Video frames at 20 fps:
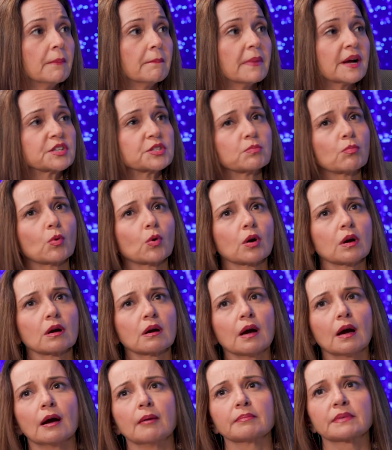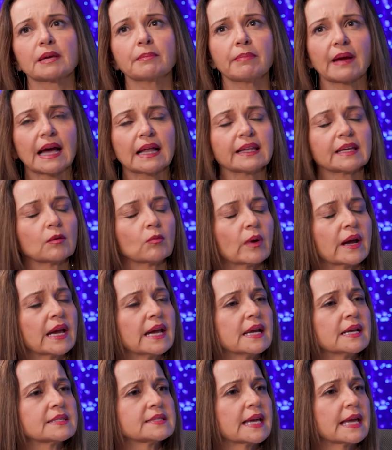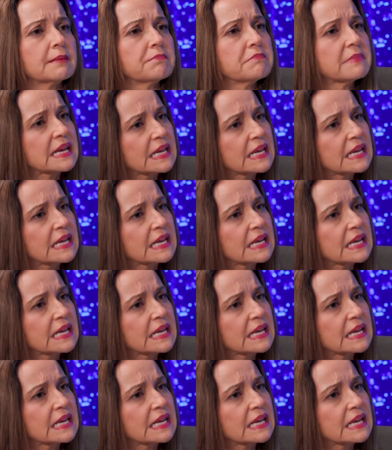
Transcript: much more um, compelling ways and